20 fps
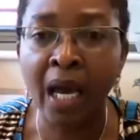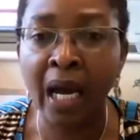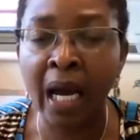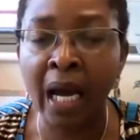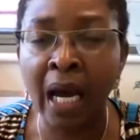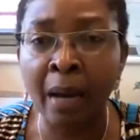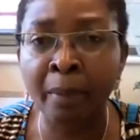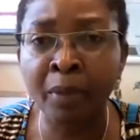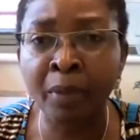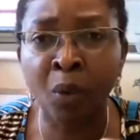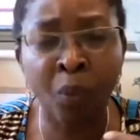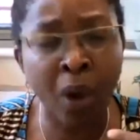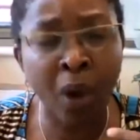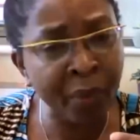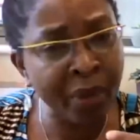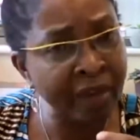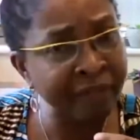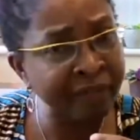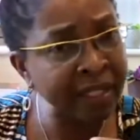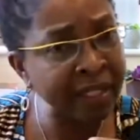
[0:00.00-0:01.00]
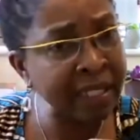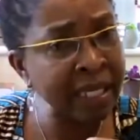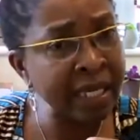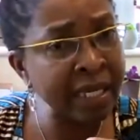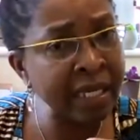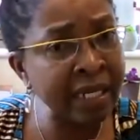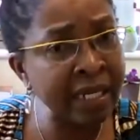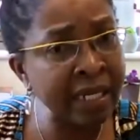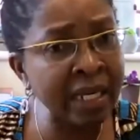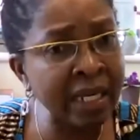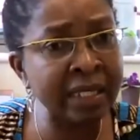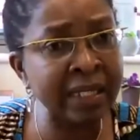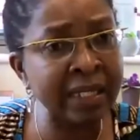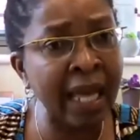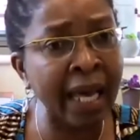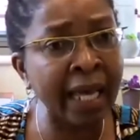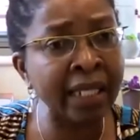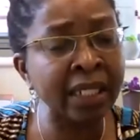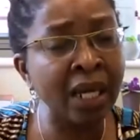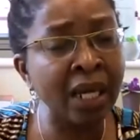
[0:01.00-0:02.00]
What we have seen is
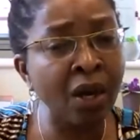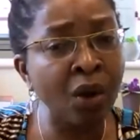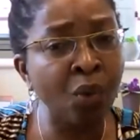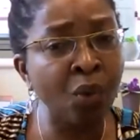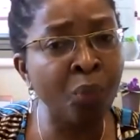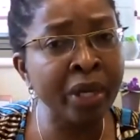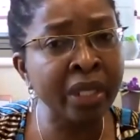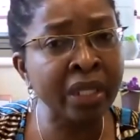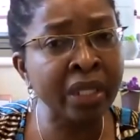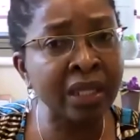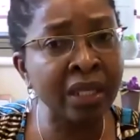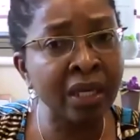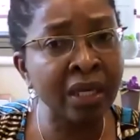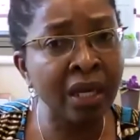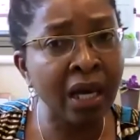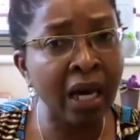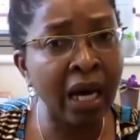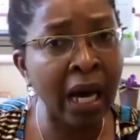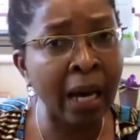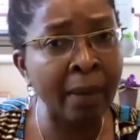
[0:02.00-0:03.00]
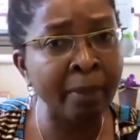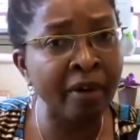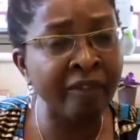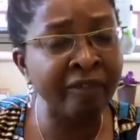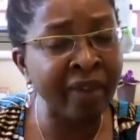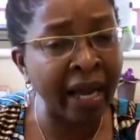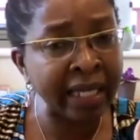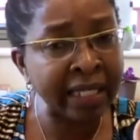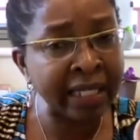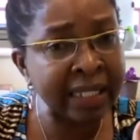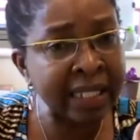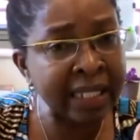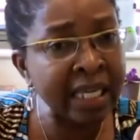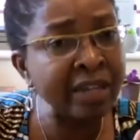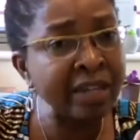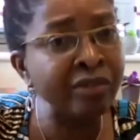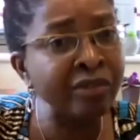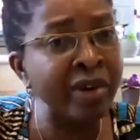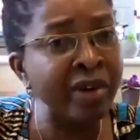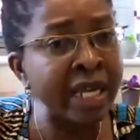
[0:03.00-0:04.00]
that with
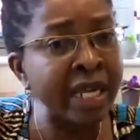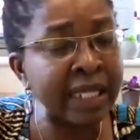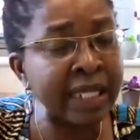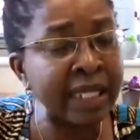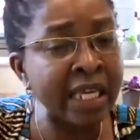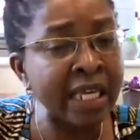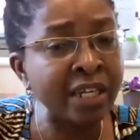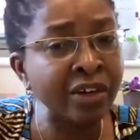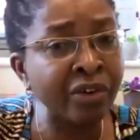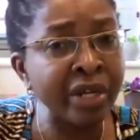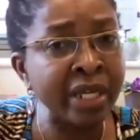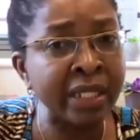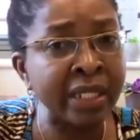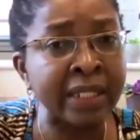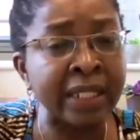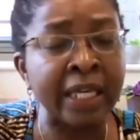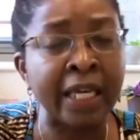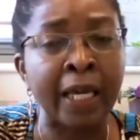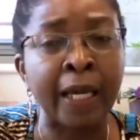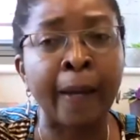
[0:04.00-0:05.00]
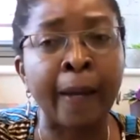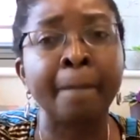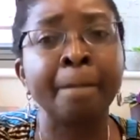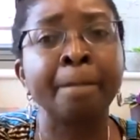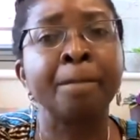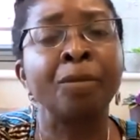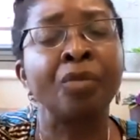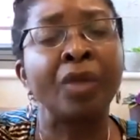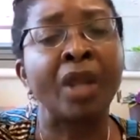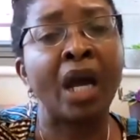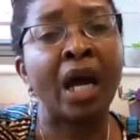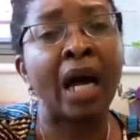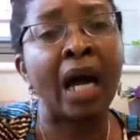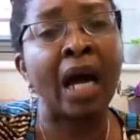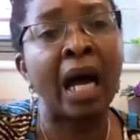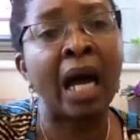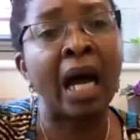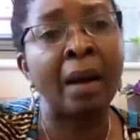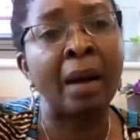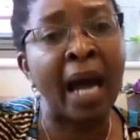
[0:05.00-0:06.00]
vaccine rates increasing
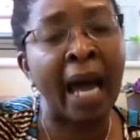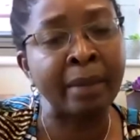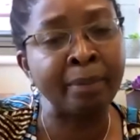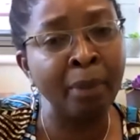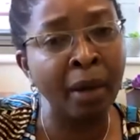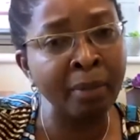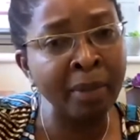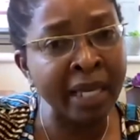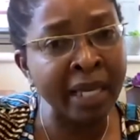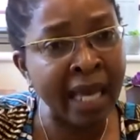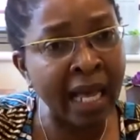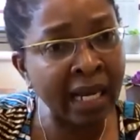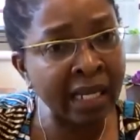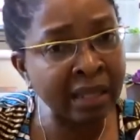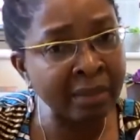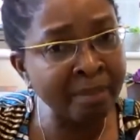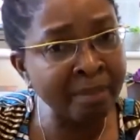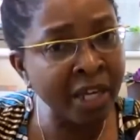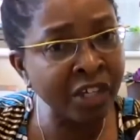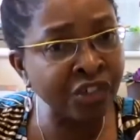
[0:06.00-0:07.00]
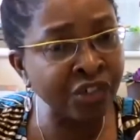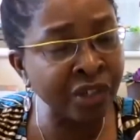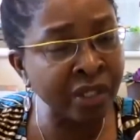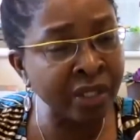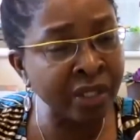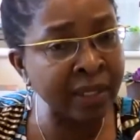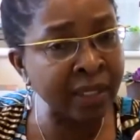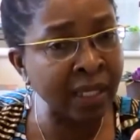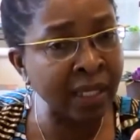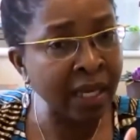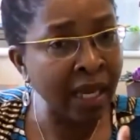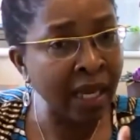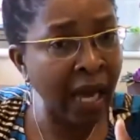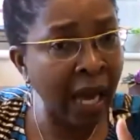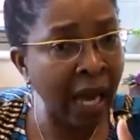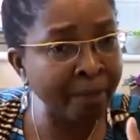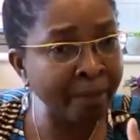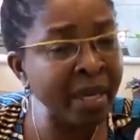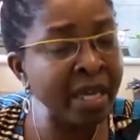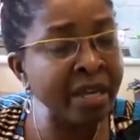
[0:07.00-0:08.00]
and public health measures
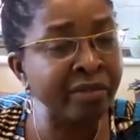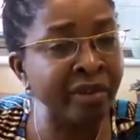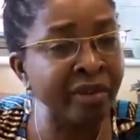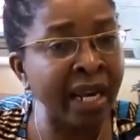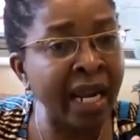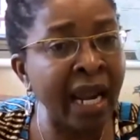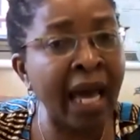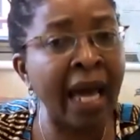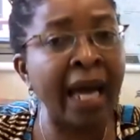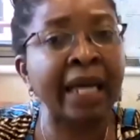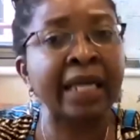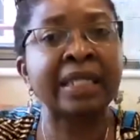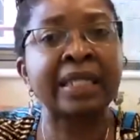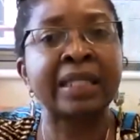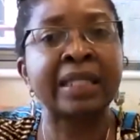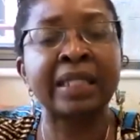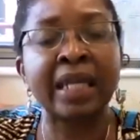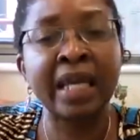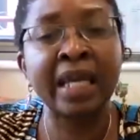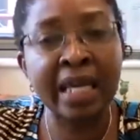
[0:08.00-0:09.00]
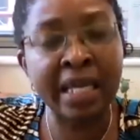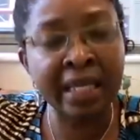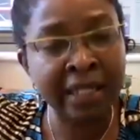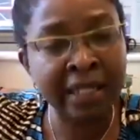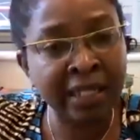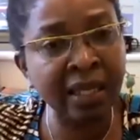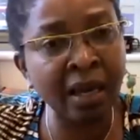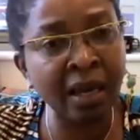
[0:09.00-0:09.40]
being relaxed, is